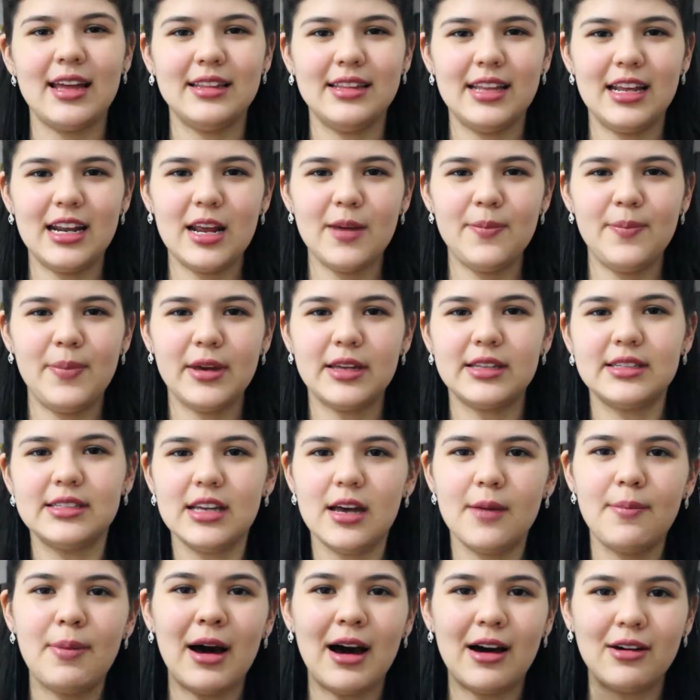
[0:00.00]
Then I picked
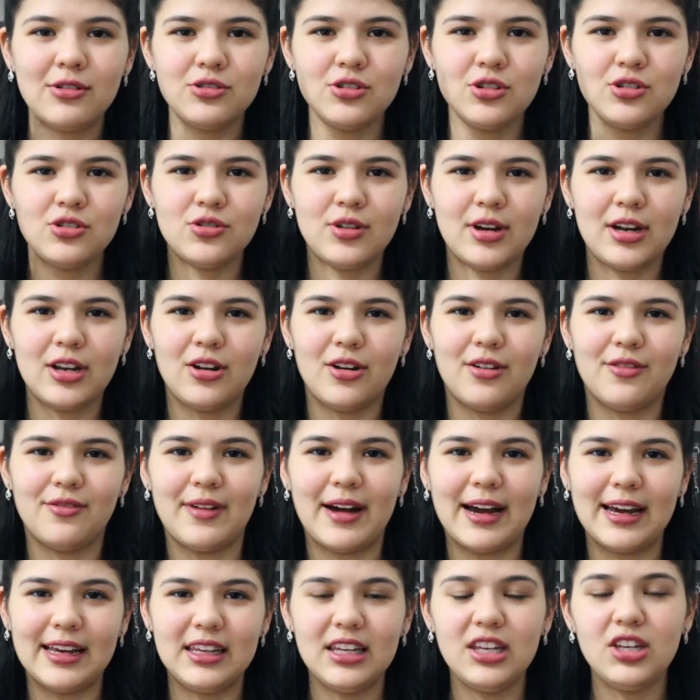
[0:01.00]
up How to Train Your
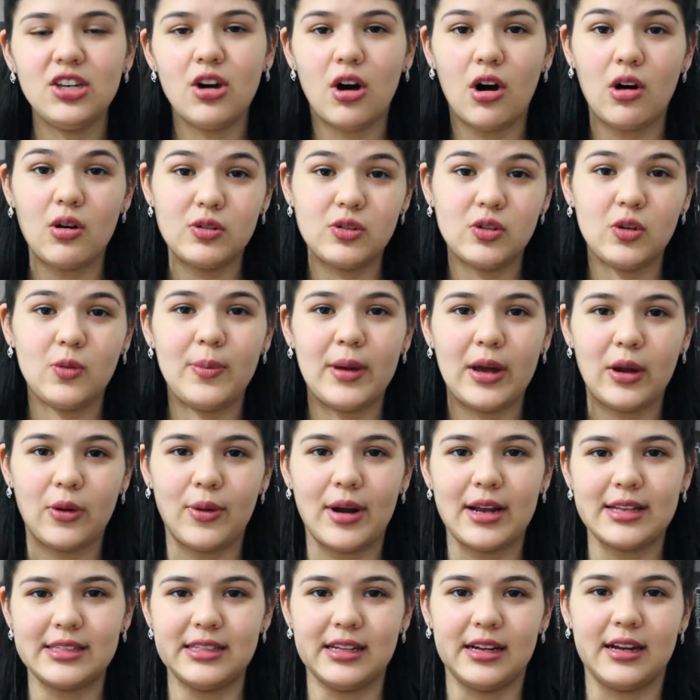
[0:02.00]
Viking, also by
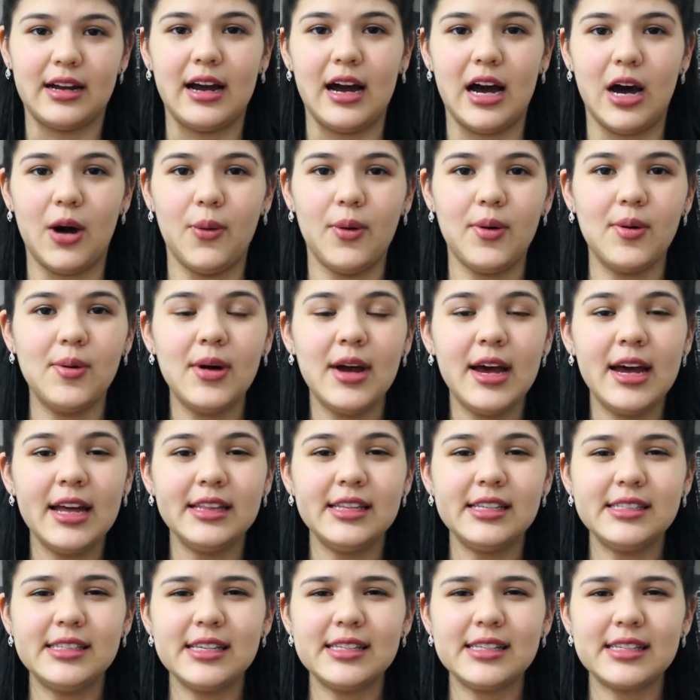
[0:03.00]
Cressida Cowell.
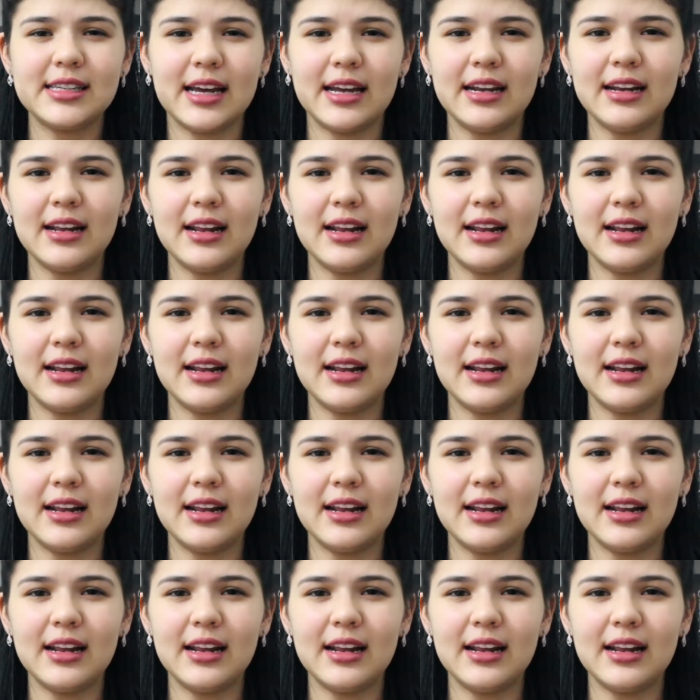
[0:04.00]
This is kind